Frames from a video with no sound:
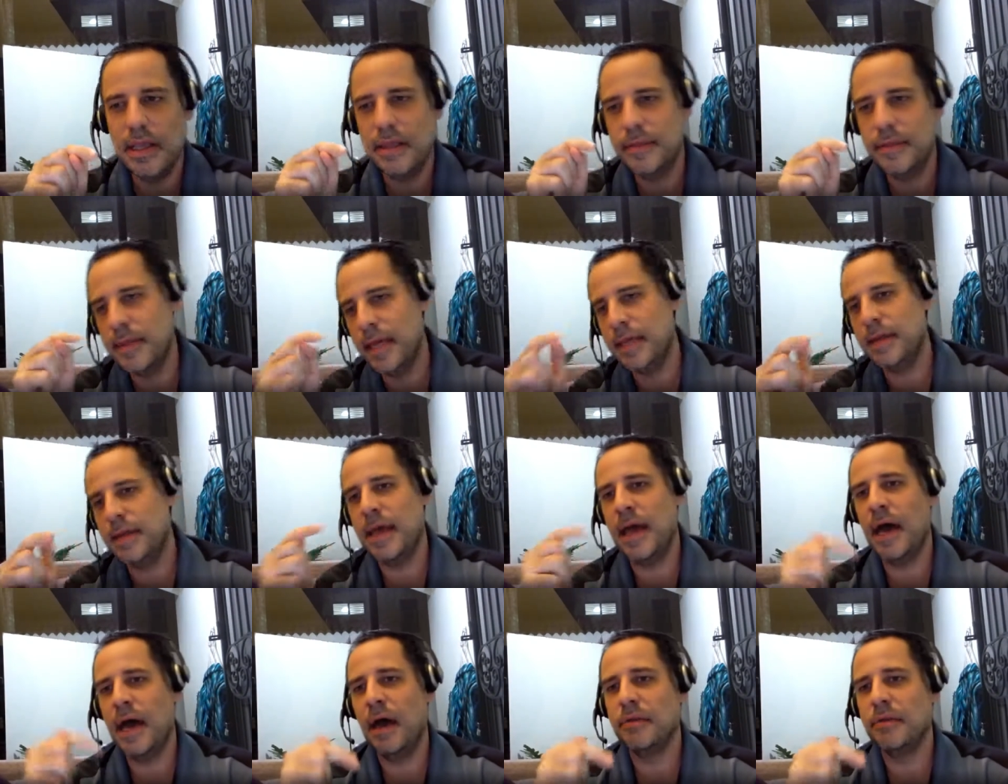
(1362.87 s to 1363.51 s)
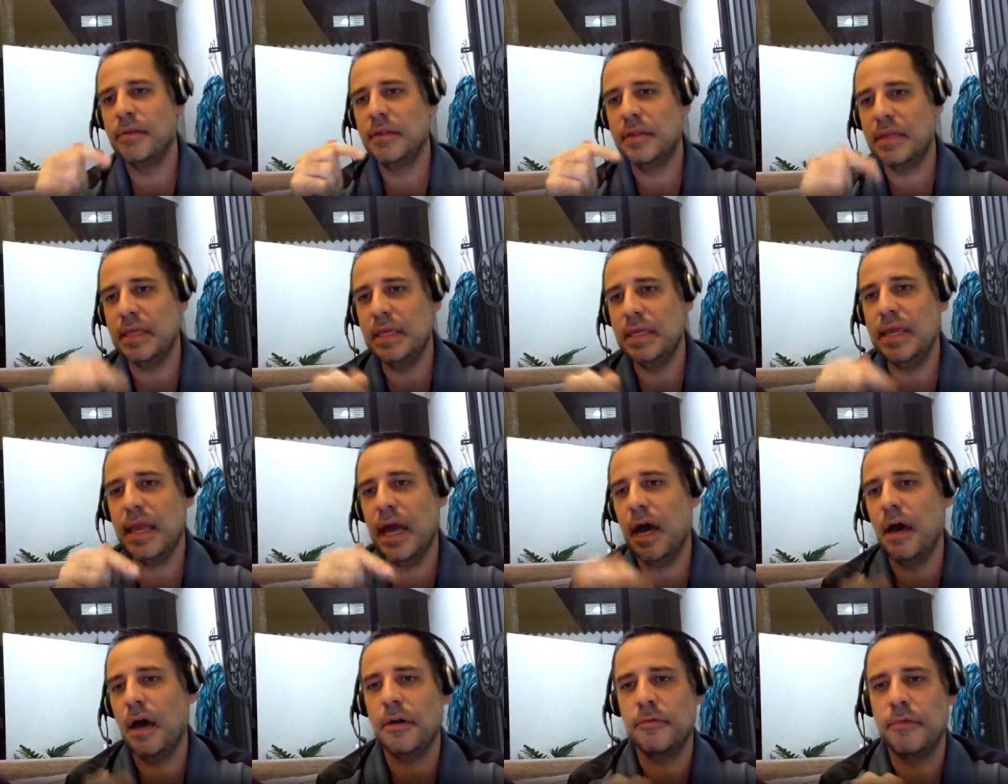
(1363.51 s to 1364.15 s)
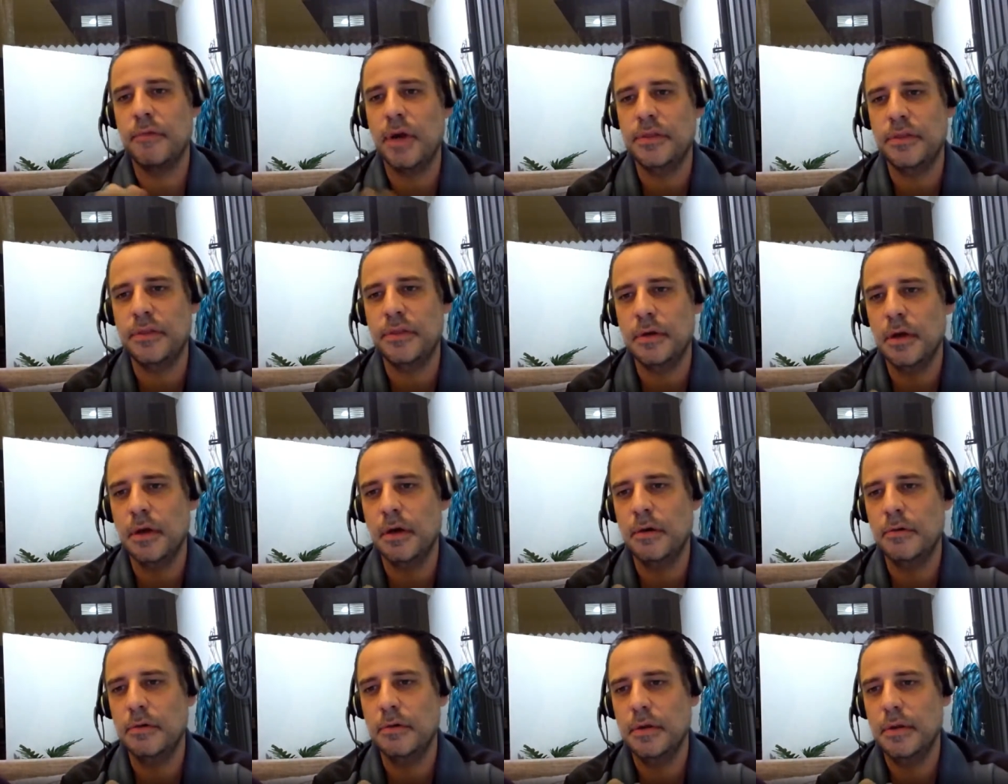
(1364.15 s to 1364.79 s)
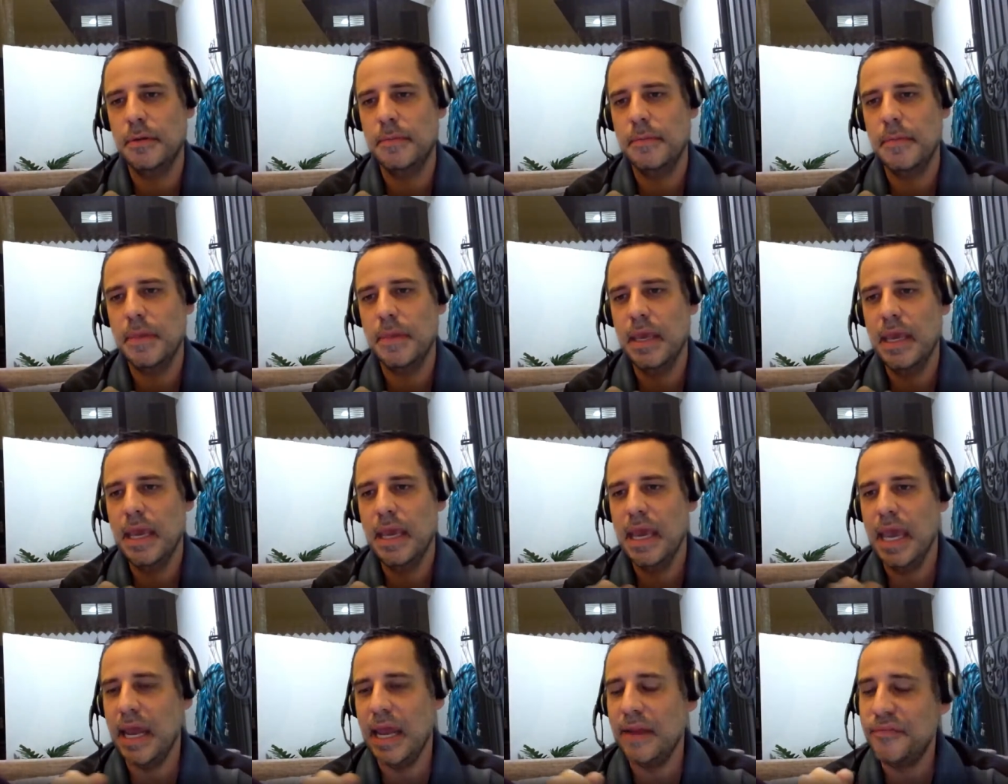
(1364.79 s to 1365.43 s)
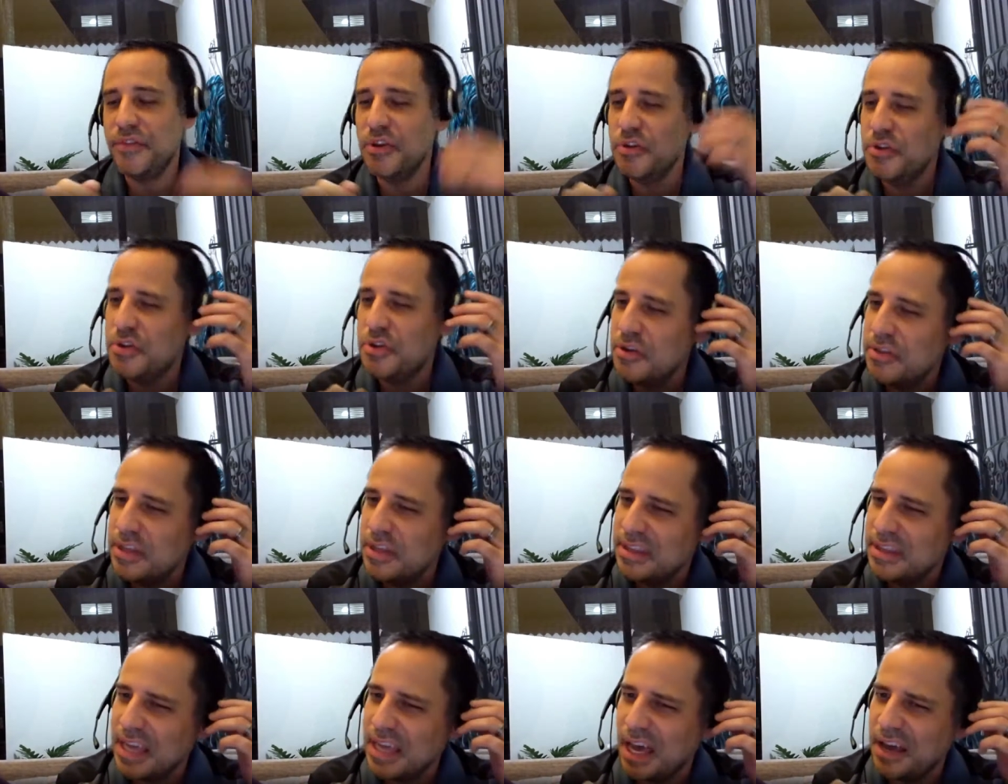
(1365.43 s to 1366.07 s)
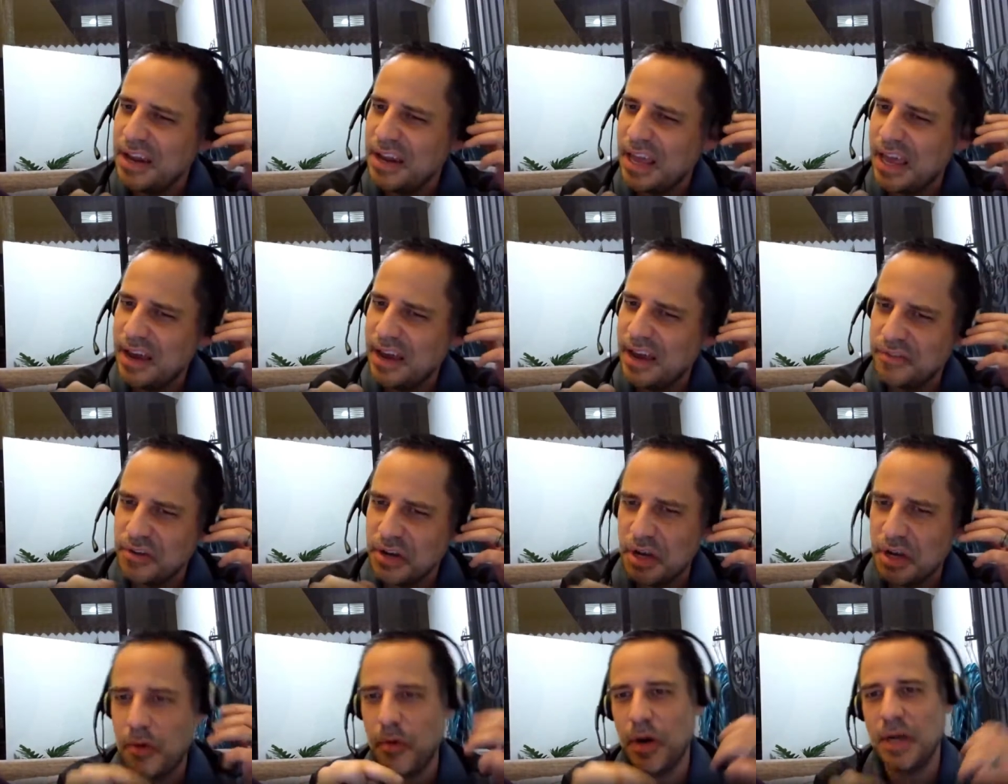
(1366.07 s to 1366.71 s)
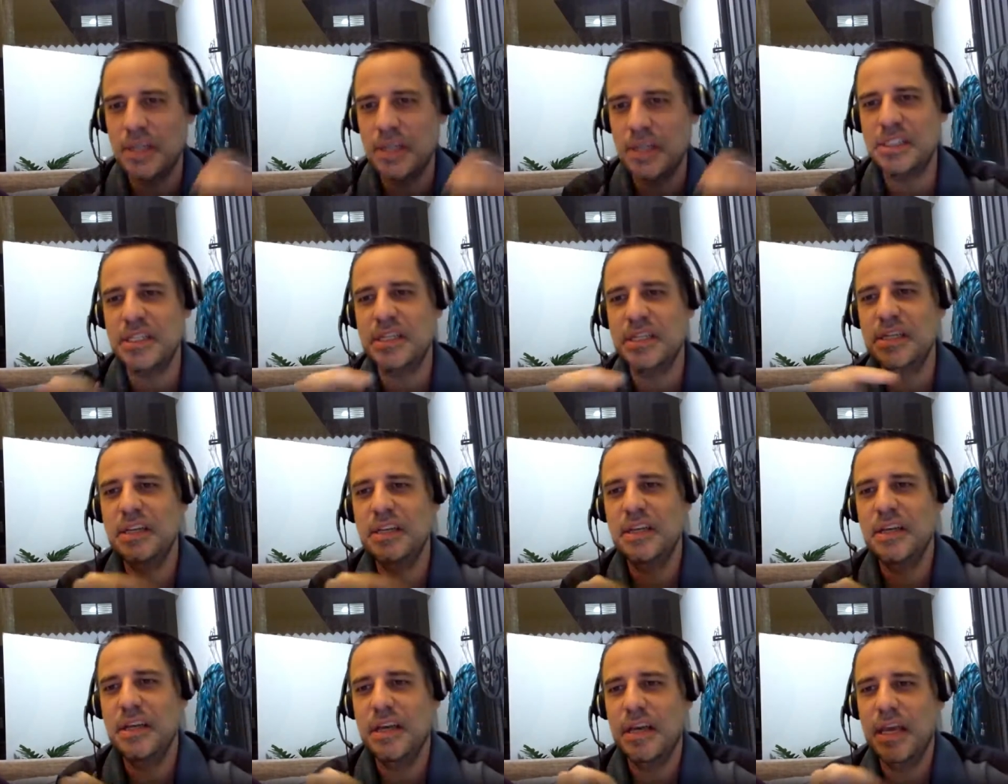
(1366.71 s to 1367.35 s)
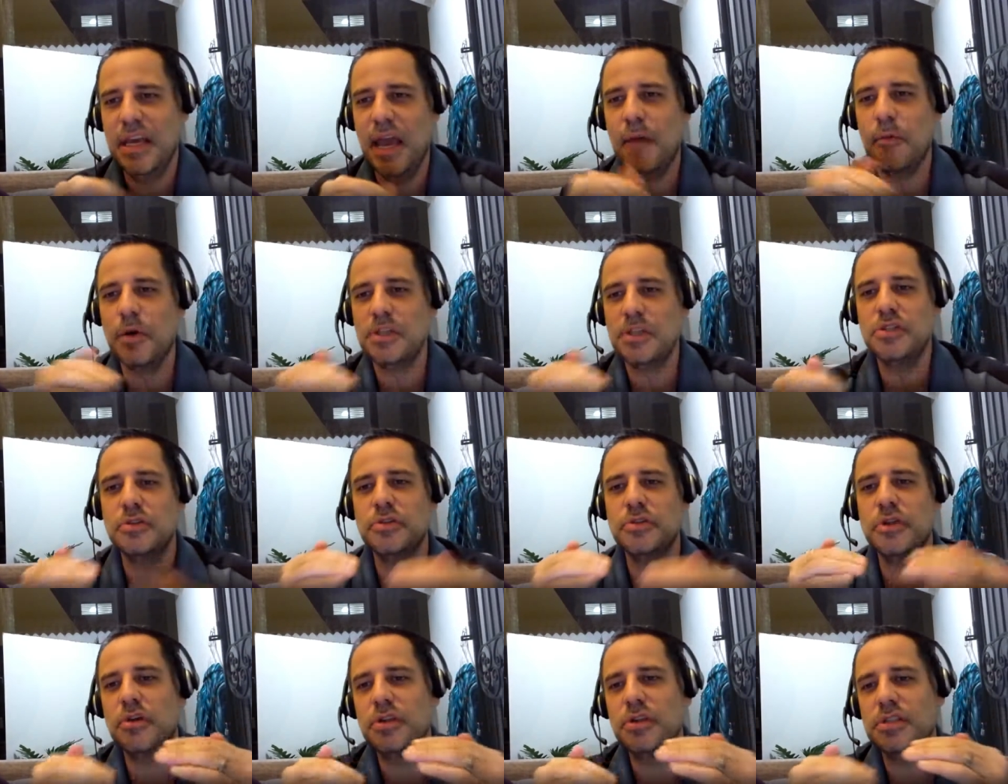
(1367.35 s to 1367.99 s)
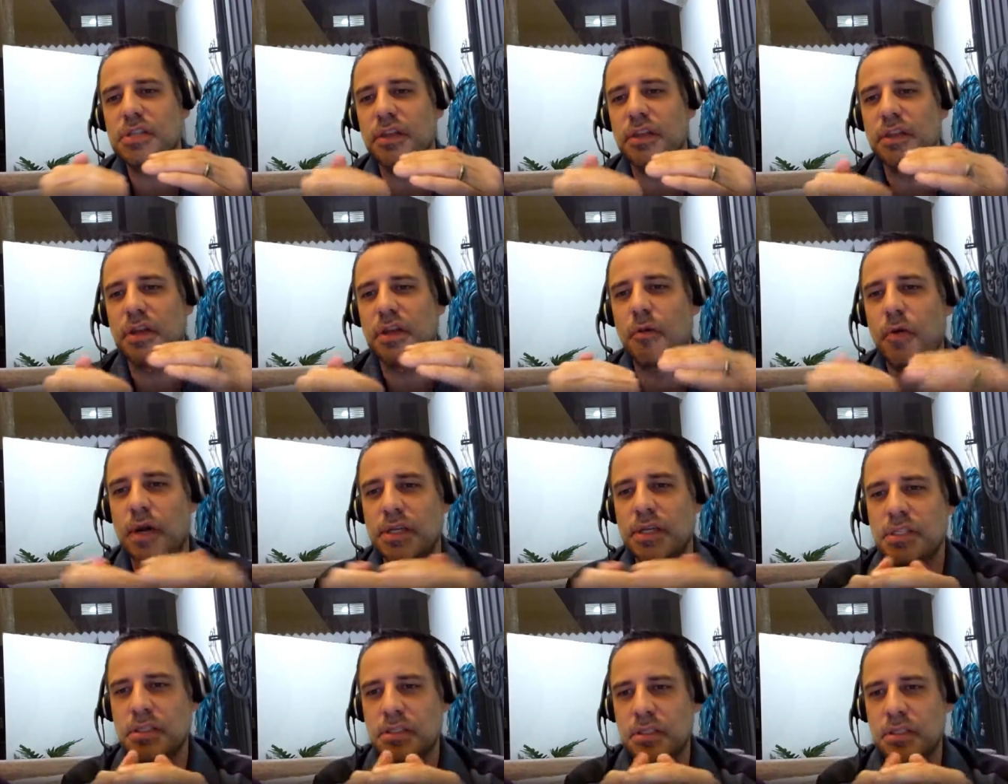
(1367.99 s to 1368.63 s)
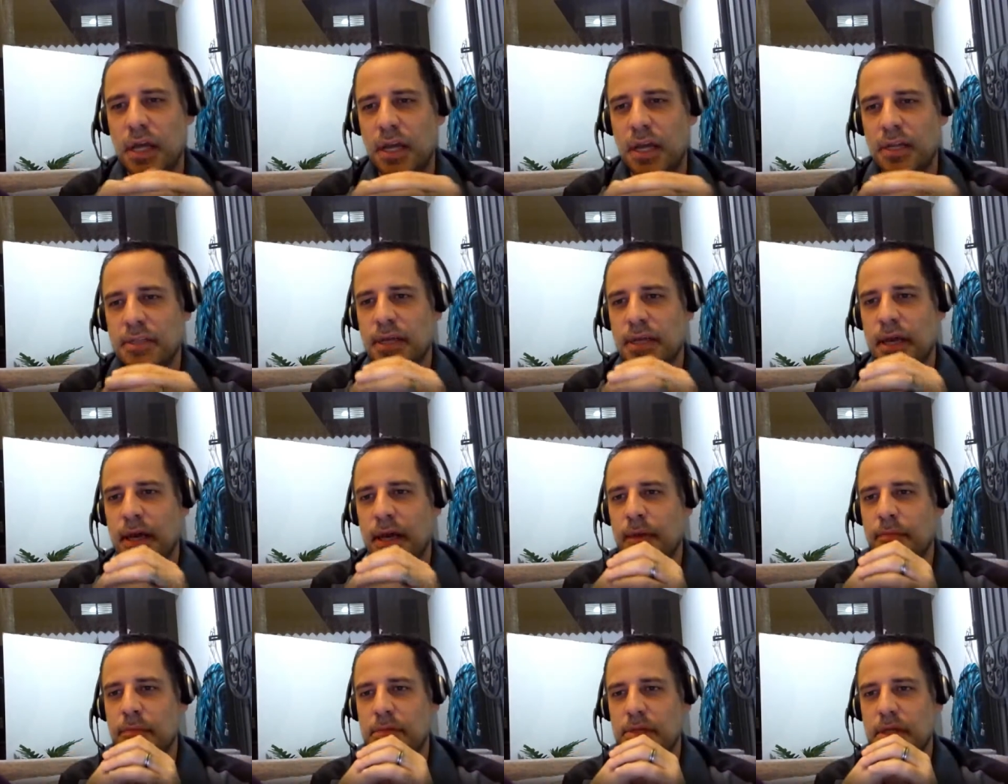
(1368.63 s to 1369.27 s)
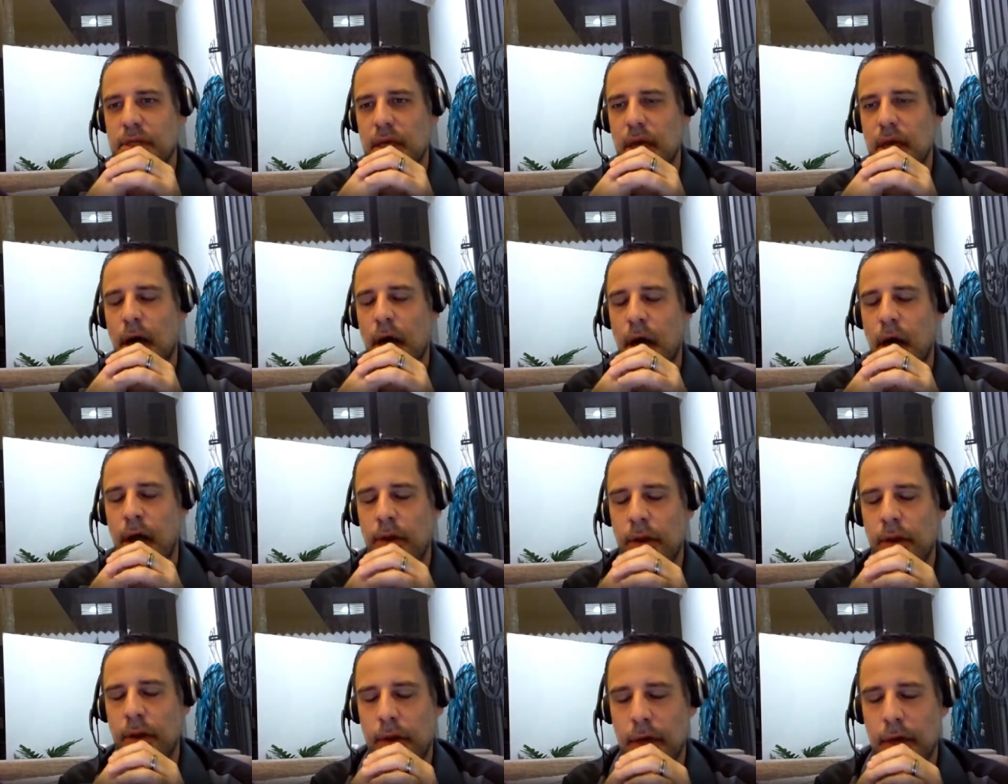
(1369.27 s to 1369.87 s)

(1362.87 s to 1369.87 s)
they now see how to write the code. And if you do this on every question, and what you'll notice on the questions a lot of times on